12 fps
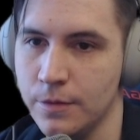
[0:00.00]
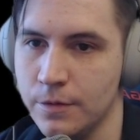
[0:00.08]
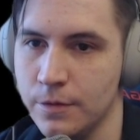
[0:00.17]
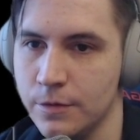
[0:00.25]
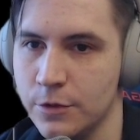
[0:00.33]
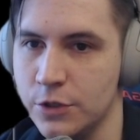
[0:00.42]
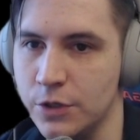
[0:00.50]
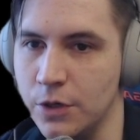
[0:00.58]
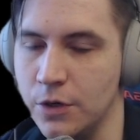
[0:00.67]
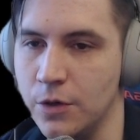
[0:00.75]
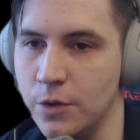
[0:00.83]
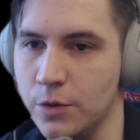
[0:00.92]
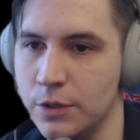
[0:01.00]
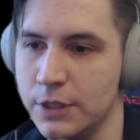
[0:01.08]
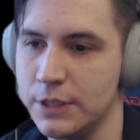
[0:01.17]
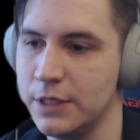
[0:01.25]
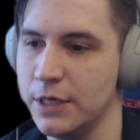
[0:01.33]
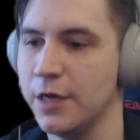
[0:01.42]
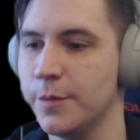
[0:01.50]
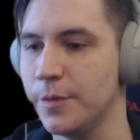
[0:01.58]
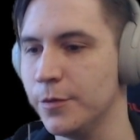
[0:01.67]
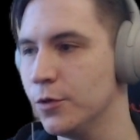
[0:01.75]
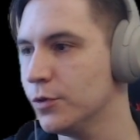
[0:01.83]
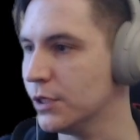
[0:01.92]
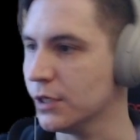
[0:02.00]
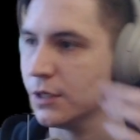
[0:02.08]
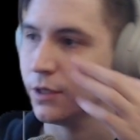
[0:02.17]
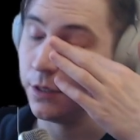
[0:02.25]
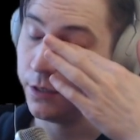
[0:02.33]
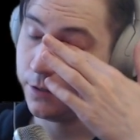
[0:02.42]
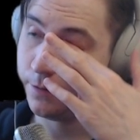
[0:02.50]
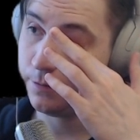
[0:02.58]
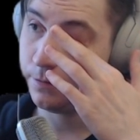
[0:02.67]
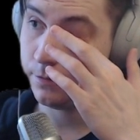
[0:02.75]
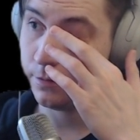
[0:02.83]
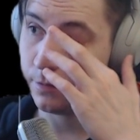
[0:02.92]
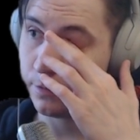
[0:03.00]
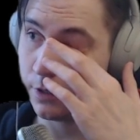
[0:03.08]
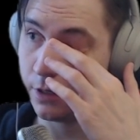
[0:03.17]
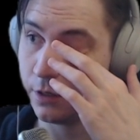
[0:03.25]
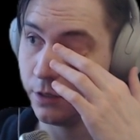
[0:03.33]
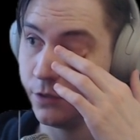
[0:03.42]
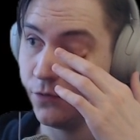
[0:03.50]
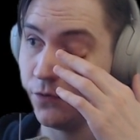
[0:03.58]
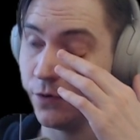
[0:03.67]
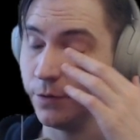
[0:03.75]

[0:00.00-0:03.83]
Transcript: So this time I'm using the different